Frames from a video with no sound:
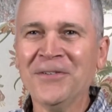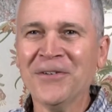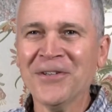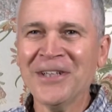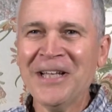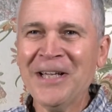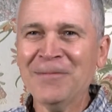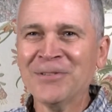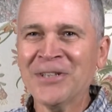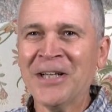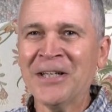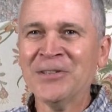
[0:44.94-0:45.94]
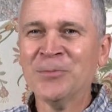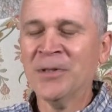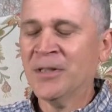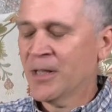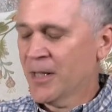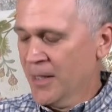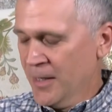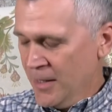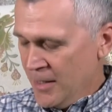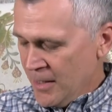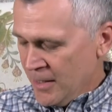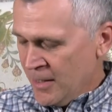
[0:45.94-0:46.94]
for the name change. But
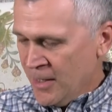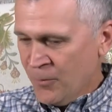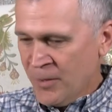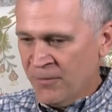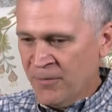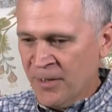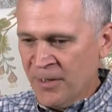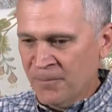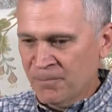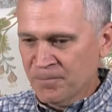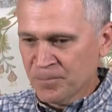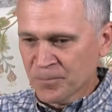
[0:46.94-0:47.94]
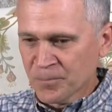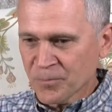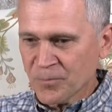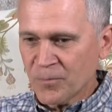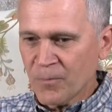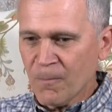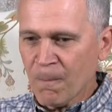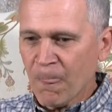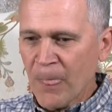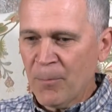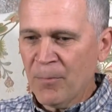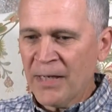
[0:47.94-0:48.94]
no, we've um,
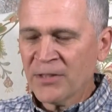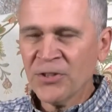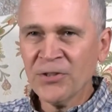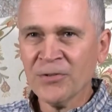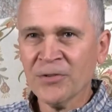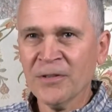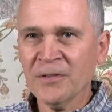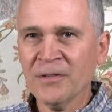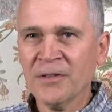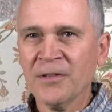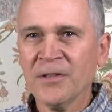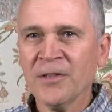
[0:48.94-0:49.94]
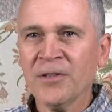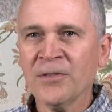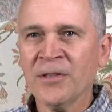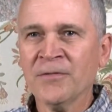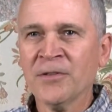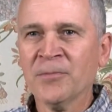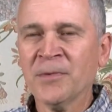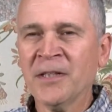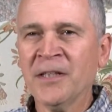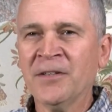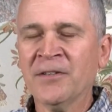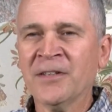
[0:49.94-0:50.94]
my children who live with me
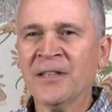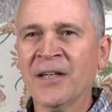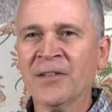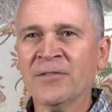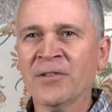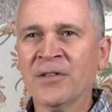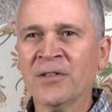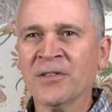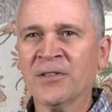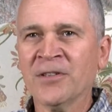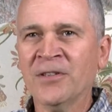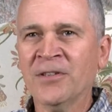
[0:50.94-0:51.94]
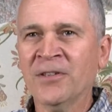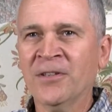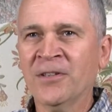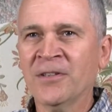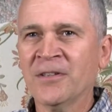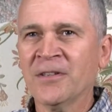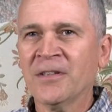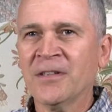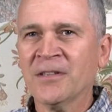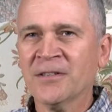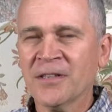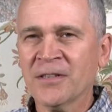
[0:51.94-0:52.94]
here in the town of Orange are
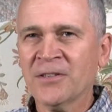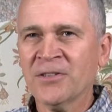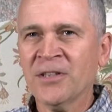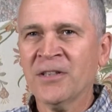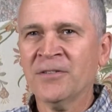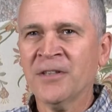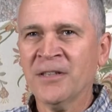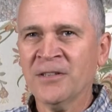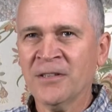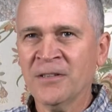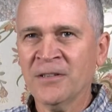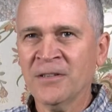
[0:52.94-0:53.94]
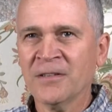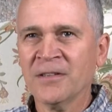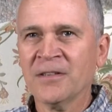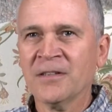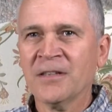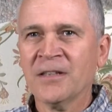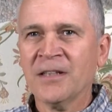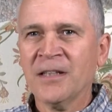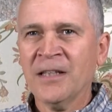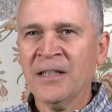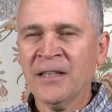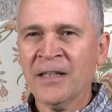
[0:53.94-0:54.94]
sixth generation
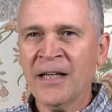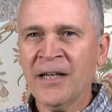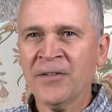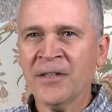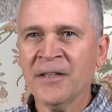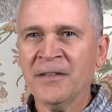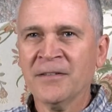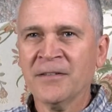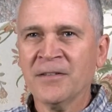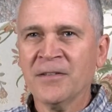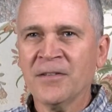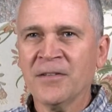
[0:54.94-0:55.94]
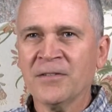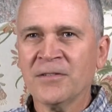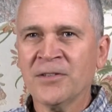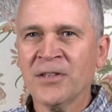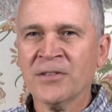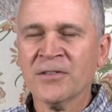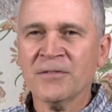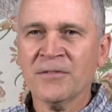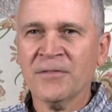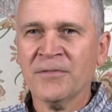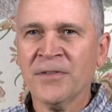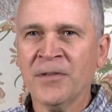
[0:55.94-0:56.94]
in the county just
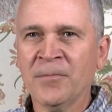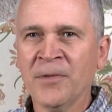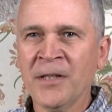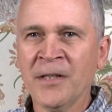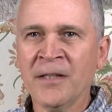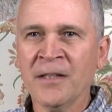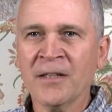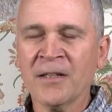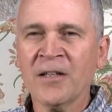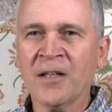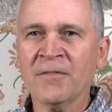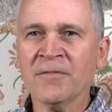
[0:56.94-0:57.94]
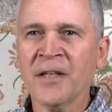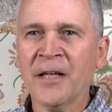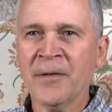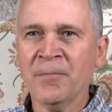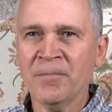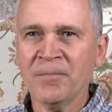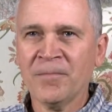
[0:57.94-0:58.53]
from the Cluff name.